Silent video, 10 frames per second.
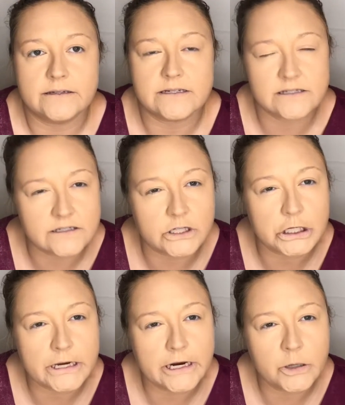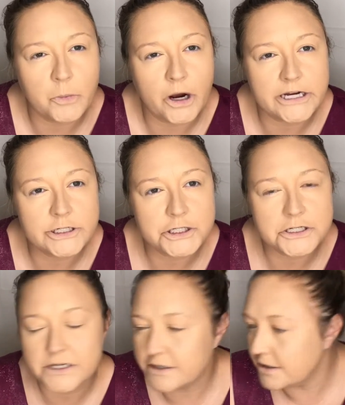Does it look airbrushed?